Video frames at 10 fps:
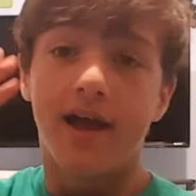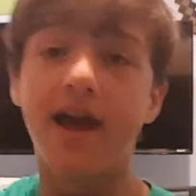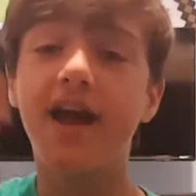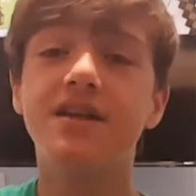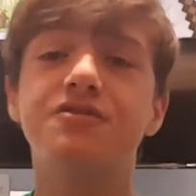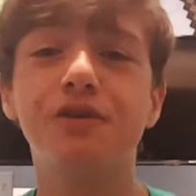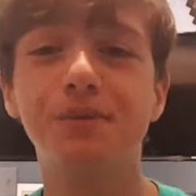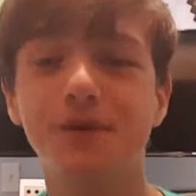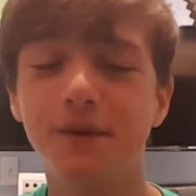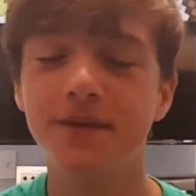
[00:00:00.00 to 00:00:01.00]
Hey guys,
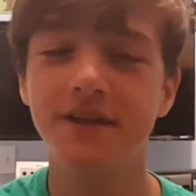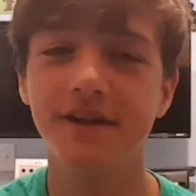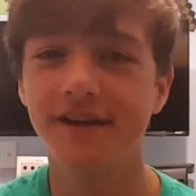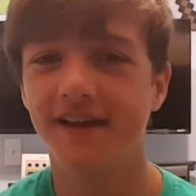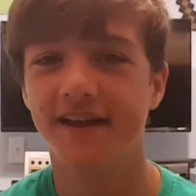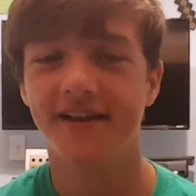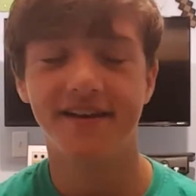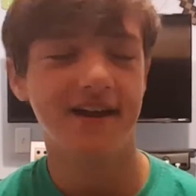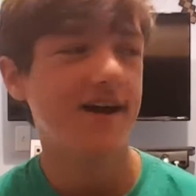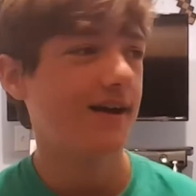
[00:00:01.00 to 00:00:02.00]
Creeper Coleman here,
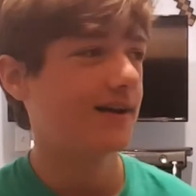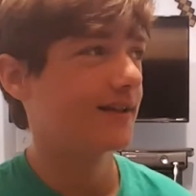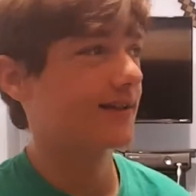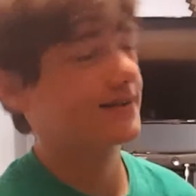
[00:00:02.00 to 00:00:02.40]
and uh,